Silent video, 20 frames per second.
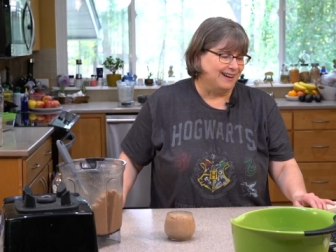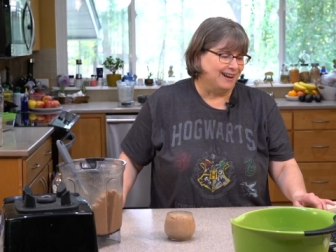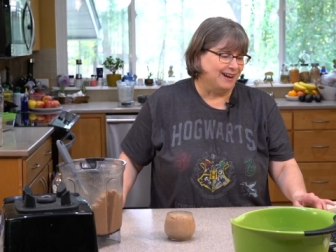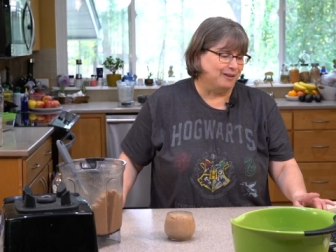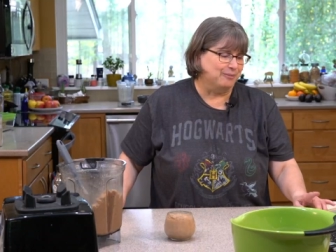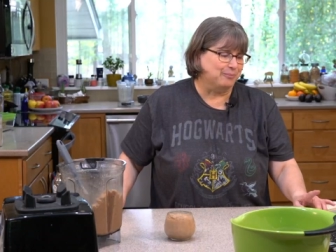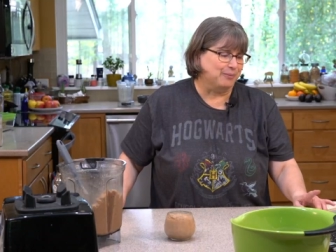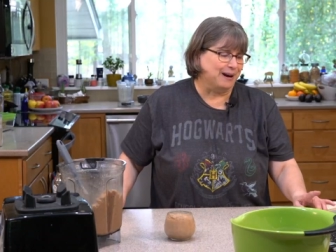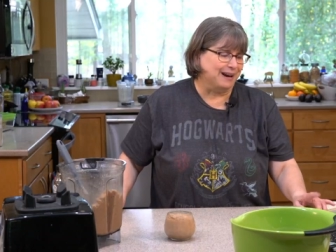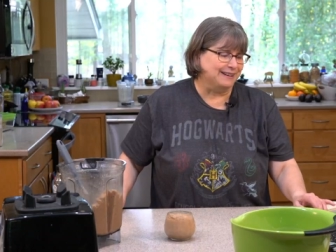
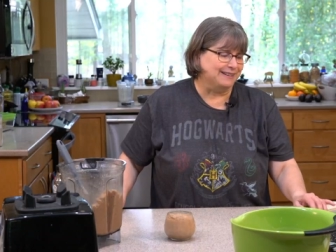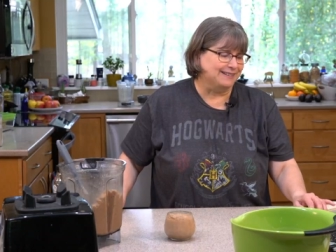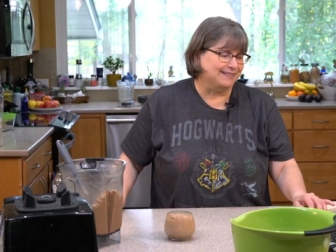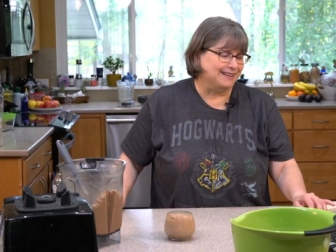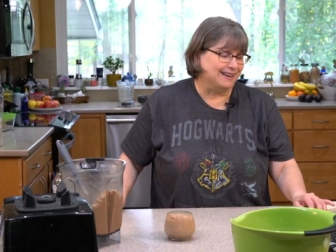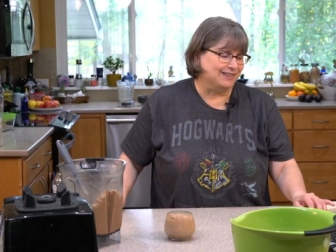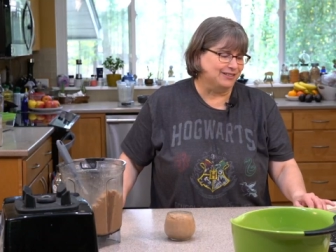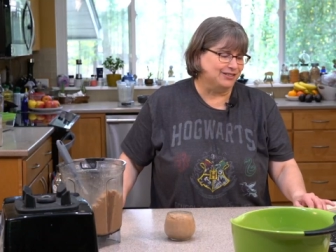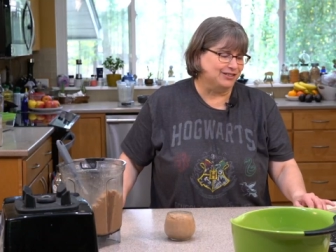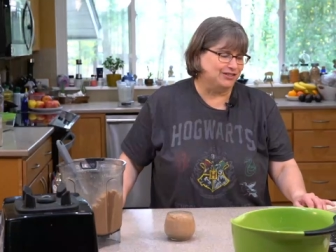Uh, Brenda
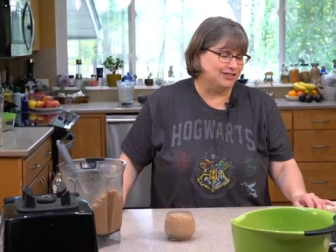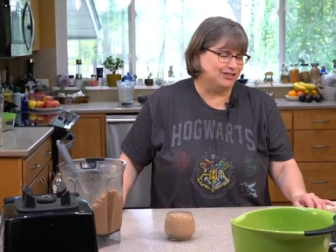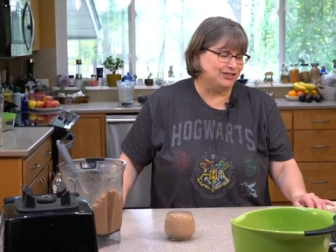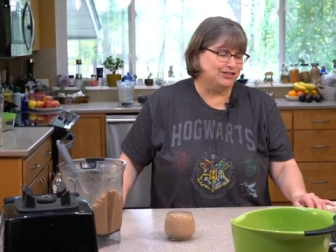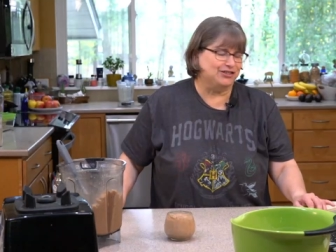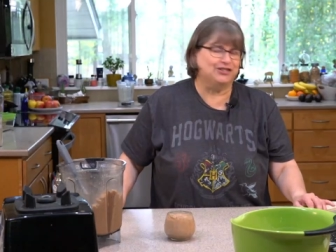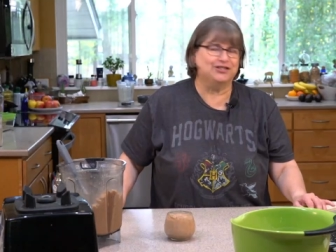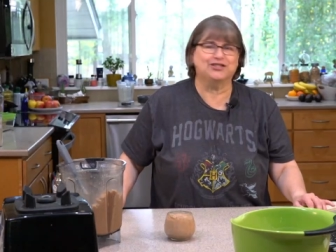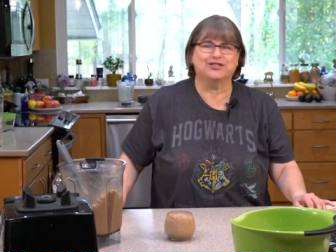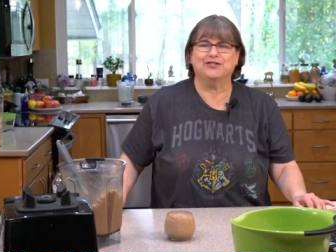says,
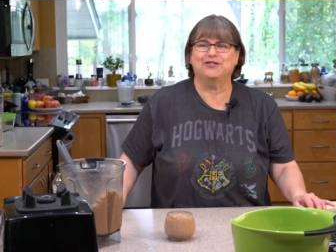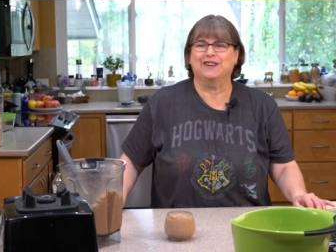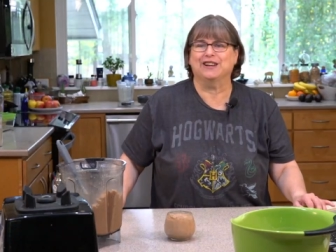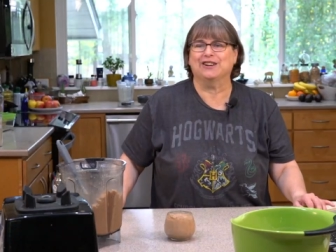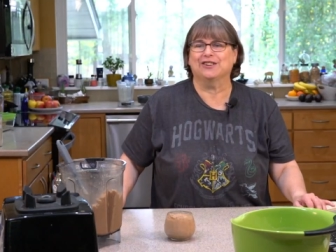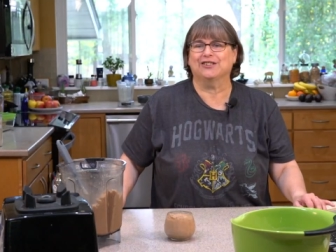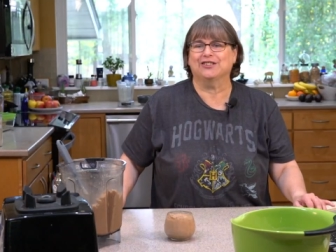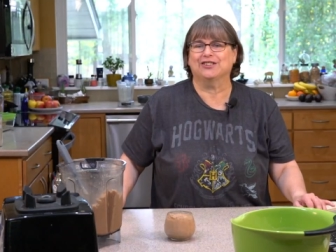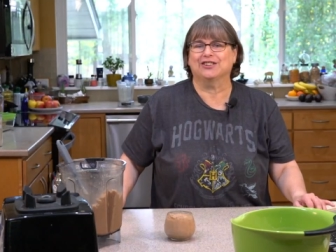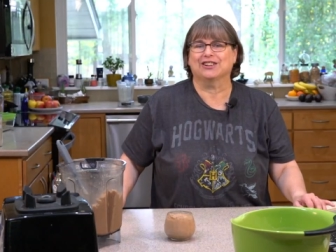just use your
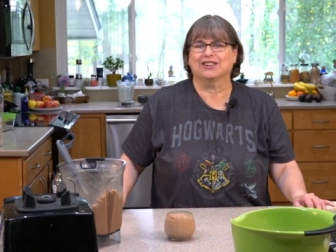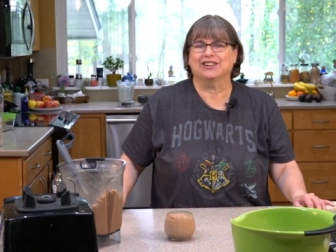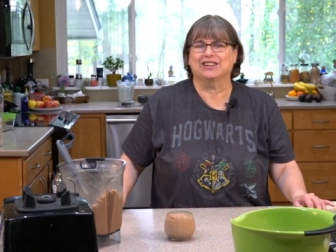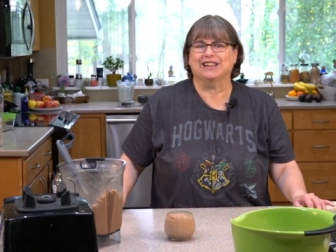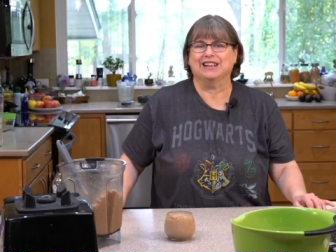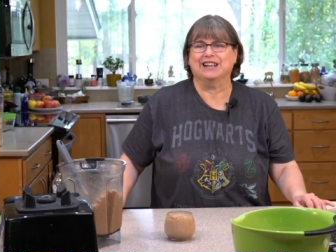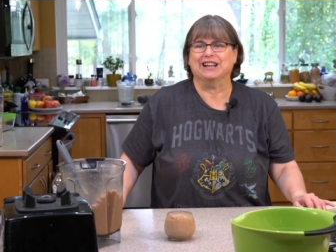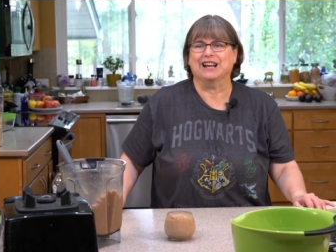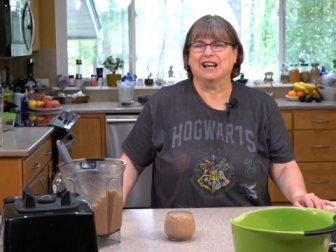fingers to clean